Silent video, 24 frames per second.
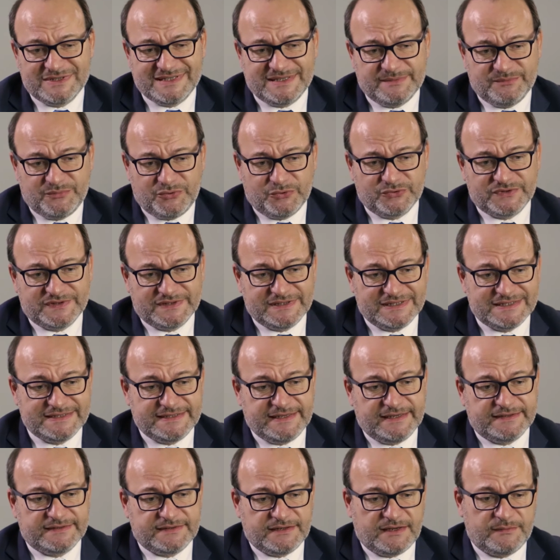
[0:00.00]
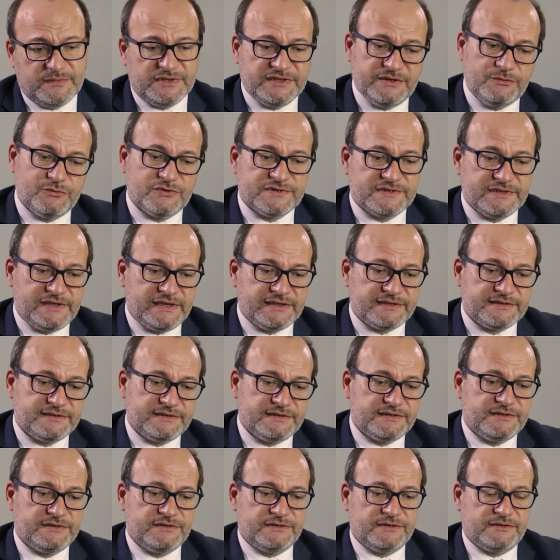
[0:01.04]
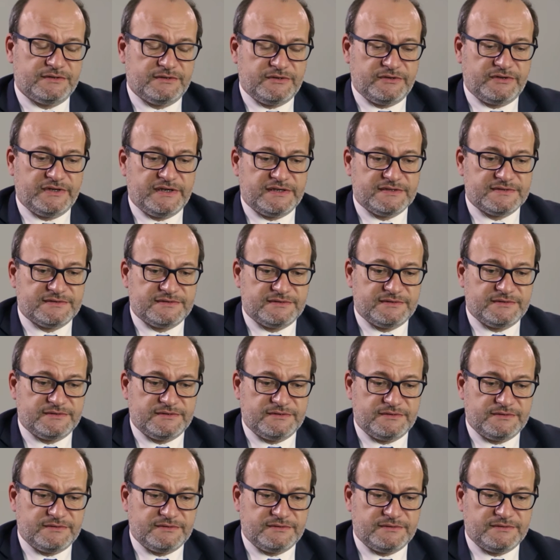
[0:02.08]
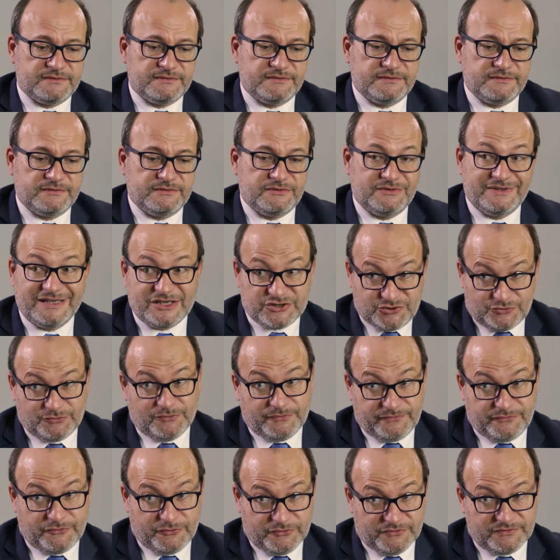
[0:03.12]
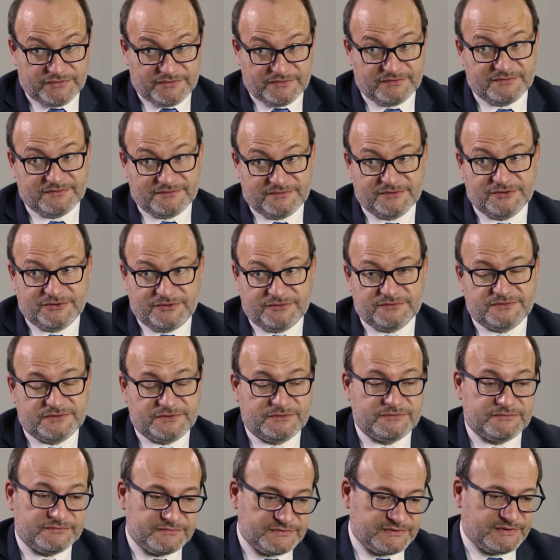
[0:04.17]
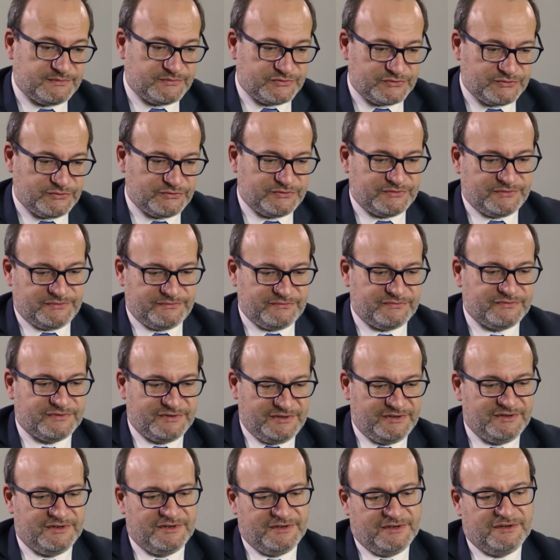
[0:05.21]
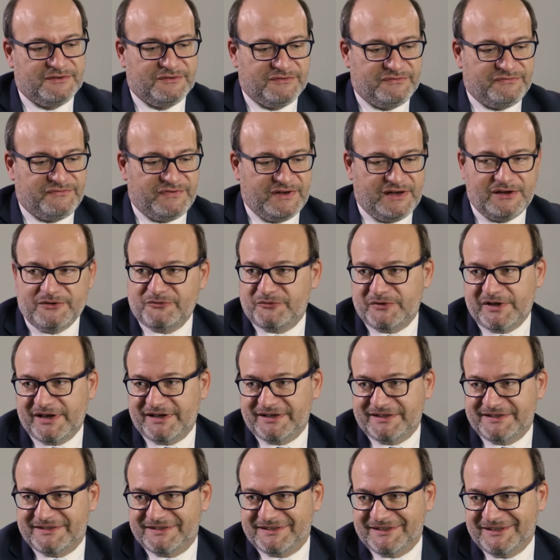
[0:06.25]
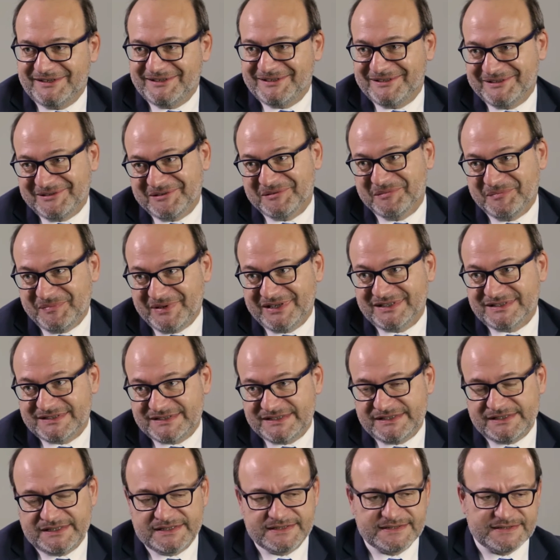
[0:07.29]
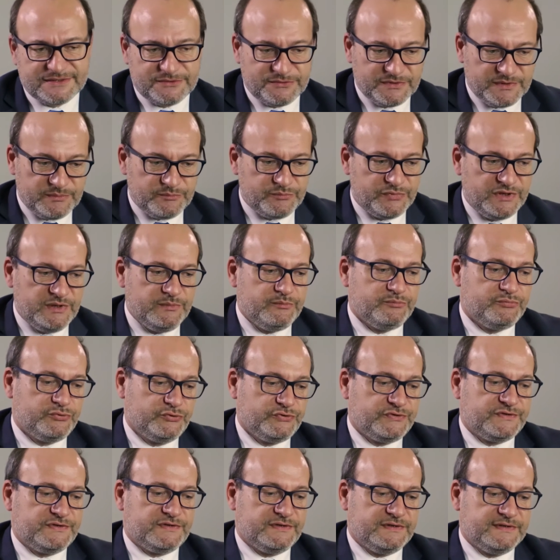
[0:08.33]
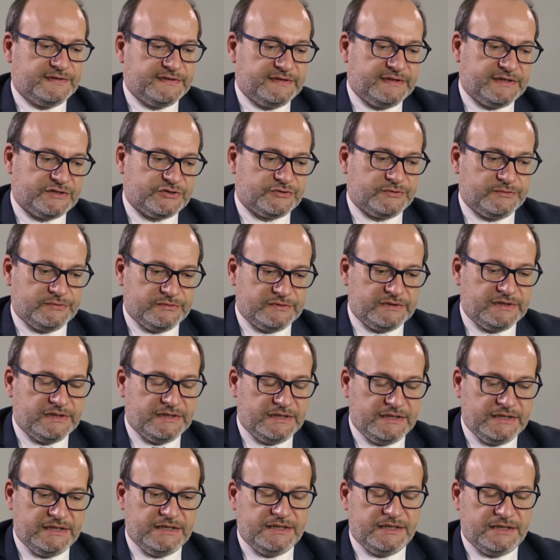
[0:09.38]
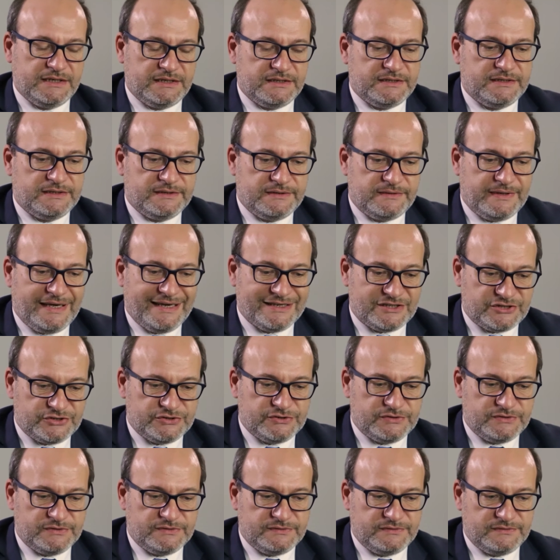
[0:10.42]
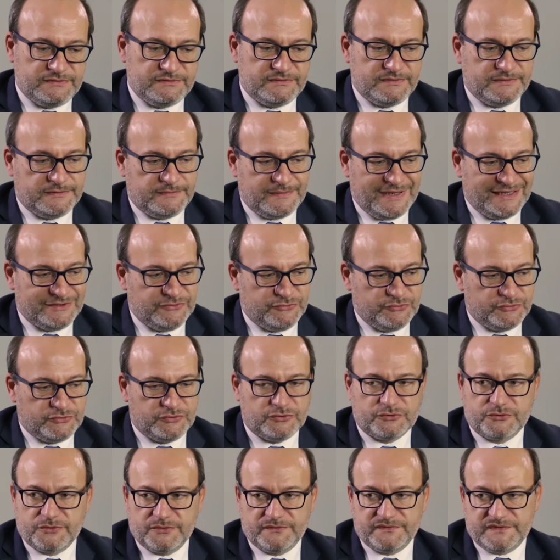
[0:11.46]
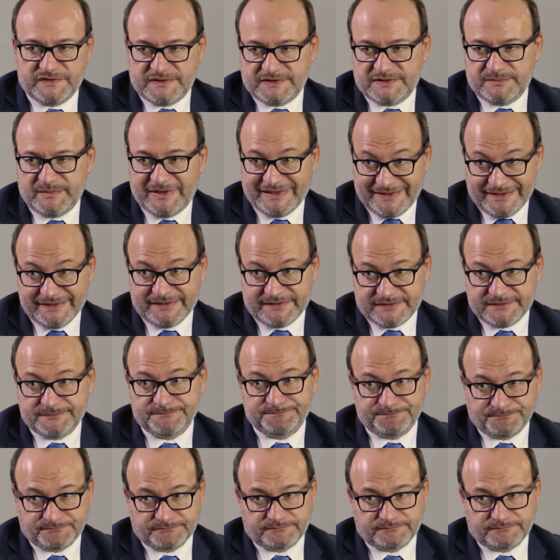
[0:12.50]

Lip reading: What's important is that, I mean, he was elected against the National Front, you know, so some sort of far-right party, and so he put international action at the core of his mandate.